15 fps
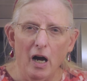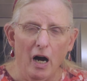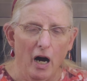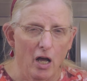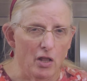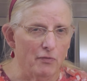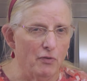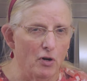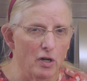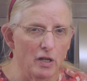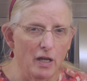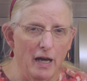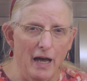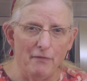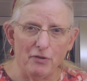
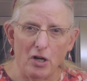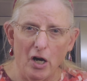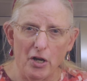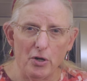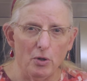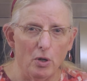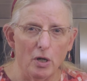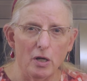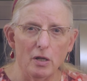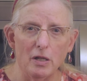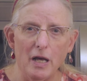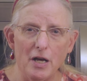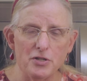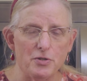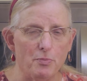Avocado oil
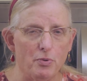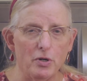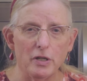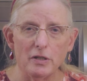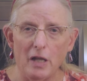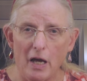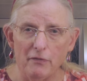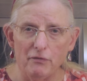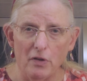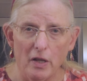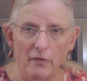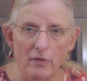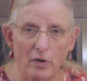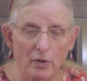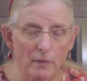has a pretty light
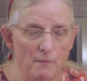flavor.